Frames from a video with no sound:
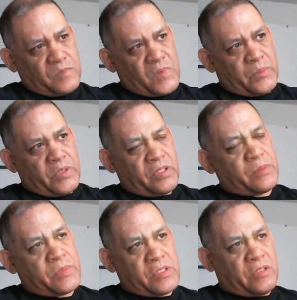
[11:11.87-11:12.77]
And he brings
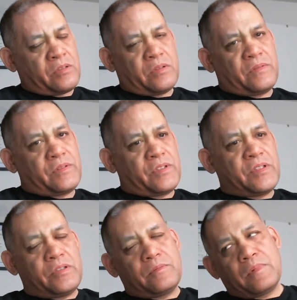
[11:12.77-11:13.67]
up John 12
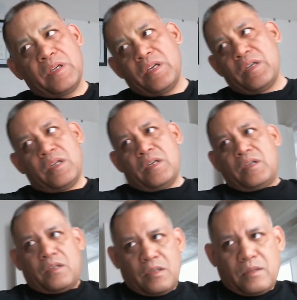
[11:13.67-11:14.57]
32,
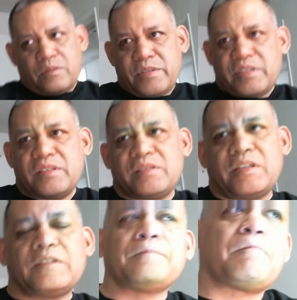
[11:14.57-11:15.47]
where Jesus
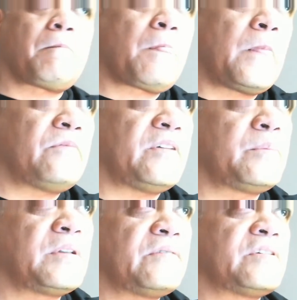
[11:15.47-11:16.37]
said, if I
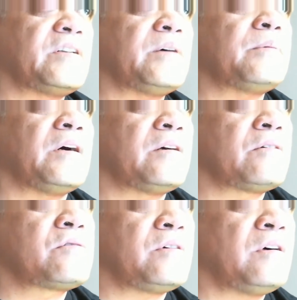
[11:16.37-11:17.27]
be lifted up, I will
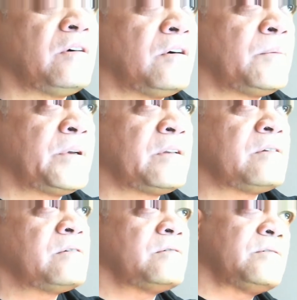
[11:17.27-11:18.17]
draw all men
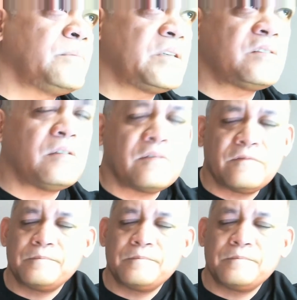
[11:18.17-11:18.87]
to myself.